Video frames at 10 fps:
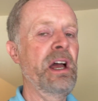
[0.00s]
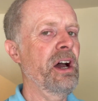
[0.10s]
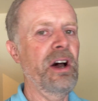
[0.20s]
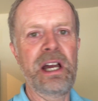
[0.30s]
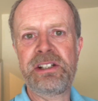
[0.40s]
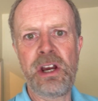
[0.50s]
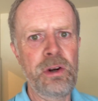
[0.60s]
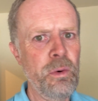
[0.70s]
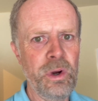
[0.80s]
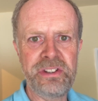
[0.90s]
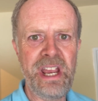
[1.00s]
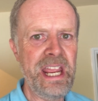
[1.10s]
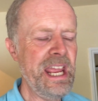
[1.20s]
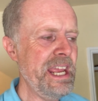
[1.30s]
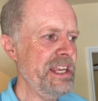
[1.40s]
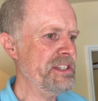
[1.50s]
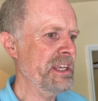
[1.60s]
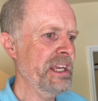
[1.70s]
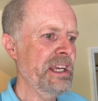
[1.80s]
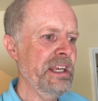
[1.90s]
I don't know what day it is.
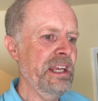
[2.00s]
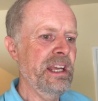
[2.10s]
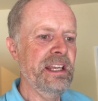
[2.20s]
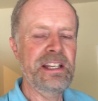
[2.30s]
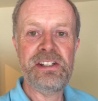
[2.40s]
It